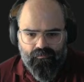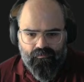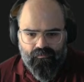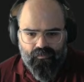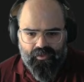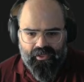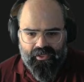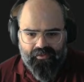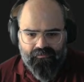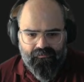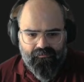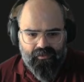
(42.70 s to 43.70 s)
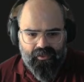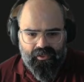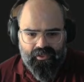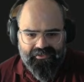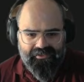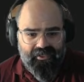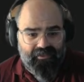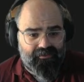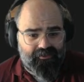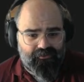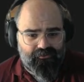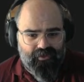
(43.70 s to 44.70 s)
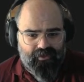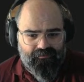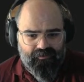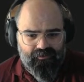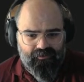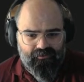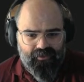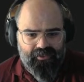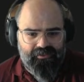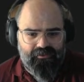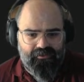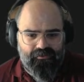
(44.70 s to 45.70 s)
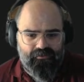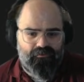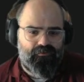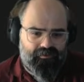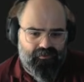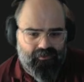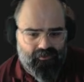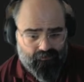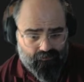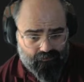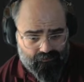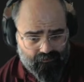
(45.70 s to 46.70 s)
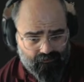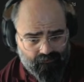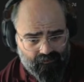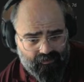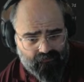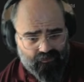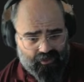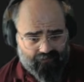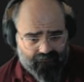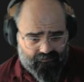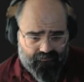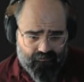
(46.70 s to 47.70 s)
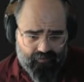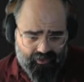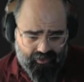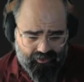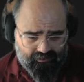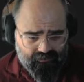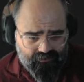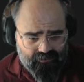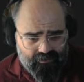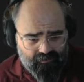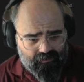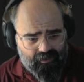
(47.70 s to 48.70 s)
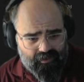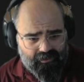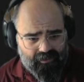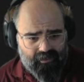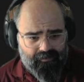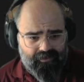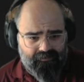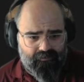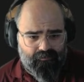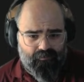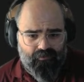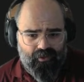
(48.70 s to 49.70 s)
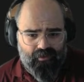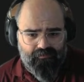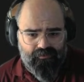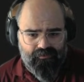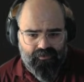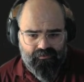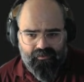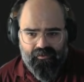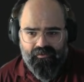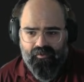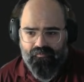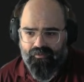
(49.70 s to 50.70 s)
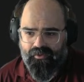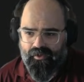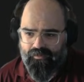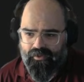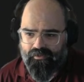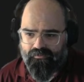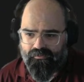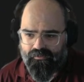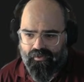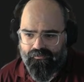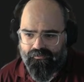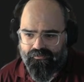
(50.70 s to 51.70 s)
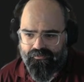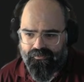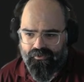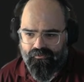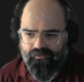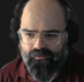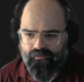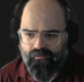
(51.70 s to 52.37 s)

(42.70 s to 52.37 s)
we got a Snacks issue drafter, creates a new draft of my newsletter in a database from a prompt using a template I made. So that one was pretty cool.